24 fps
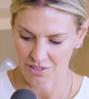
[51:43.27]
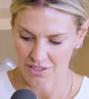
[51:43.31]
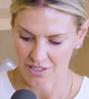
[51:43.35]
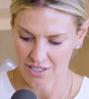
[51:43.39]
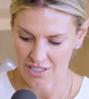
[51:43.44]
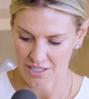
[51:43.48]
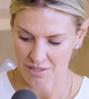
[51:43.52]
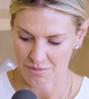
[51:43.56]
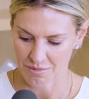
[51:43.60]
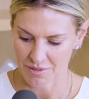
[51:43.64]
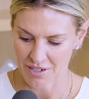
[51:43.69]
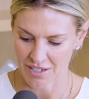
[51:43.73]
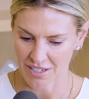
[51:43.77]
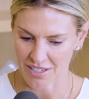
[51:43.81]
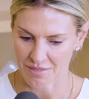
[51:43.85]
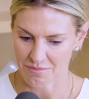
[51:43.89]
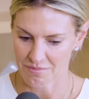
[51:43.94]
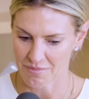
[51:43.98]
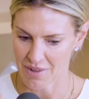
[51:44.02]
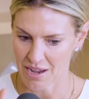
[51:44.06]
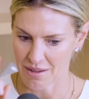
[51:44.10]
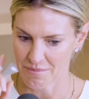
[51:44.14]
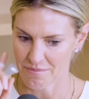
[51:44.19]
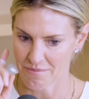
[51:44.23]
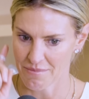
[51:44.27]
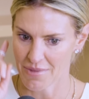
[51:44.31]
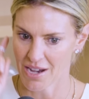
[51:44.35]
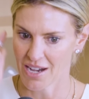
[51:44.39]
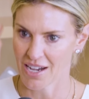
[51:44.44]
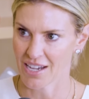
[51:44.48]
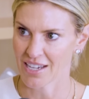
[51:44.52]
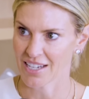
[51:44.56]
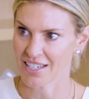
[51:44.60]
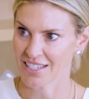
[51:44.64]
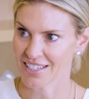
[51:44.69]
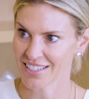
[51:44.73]
experience, my
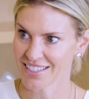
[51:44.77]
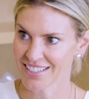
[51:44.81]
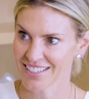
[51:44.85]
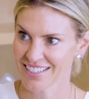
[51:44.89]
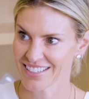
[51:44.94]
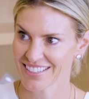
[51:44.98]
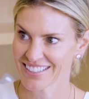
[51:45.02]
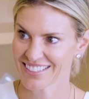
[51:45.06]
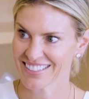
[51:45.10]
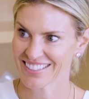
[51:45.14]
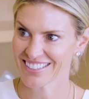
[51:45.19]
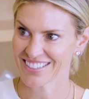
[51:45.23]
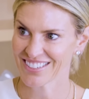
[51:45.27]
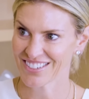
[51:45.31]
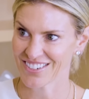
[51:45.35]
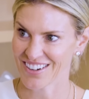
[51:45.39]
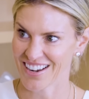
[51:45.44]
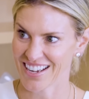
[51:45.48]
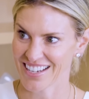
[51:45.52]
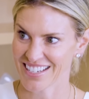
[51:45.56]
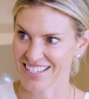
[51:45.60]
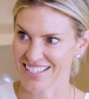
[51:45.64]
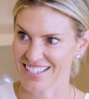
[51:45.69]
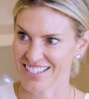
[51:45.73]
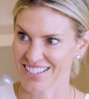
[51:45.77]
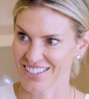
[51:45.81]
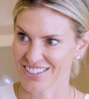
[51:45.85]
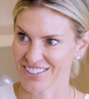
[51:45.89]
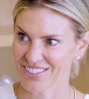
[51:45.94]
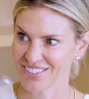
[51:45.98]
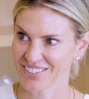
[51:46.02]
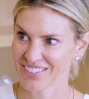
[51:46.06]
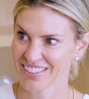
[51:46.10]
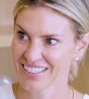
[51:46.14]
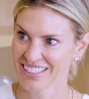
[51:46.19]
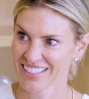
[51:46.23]
mind tried
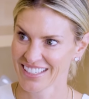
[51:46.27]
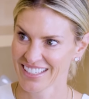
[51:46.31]
to